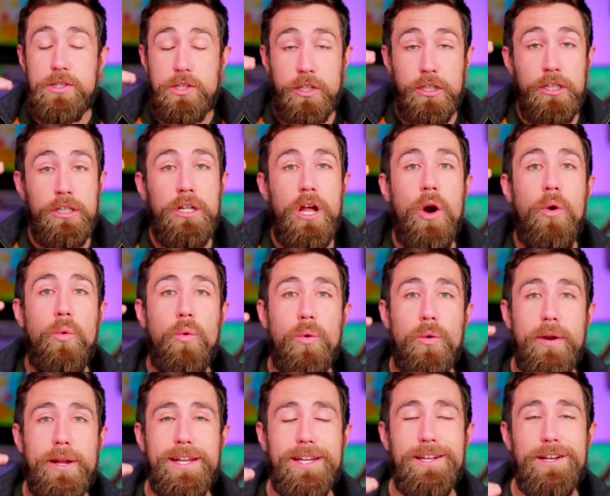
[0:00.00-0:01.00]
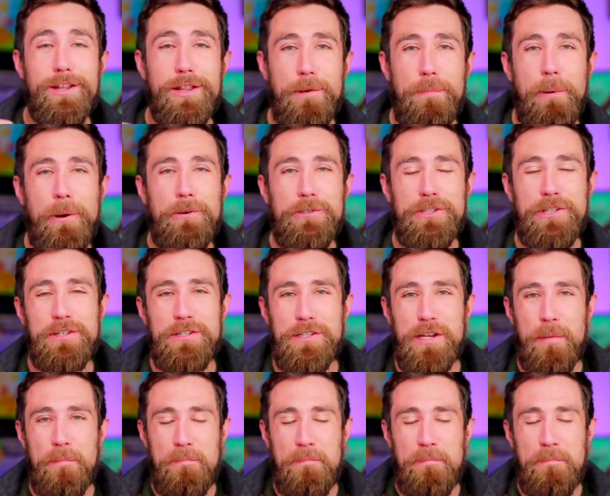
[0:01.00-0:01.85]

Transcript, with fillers: lowering the person's